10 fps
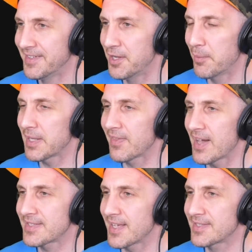Nobody
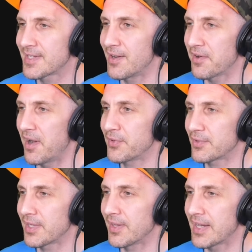likes that song other
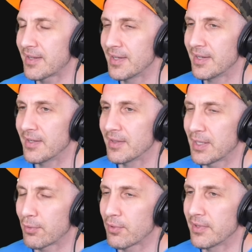than like
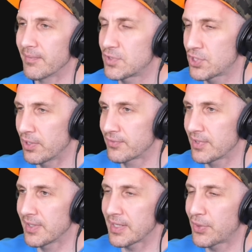literal
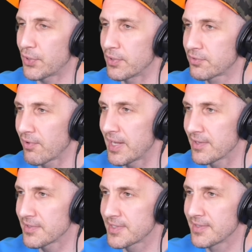children, like third
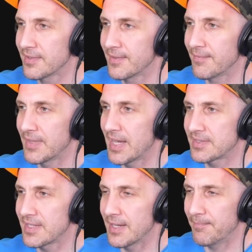graders. That's it.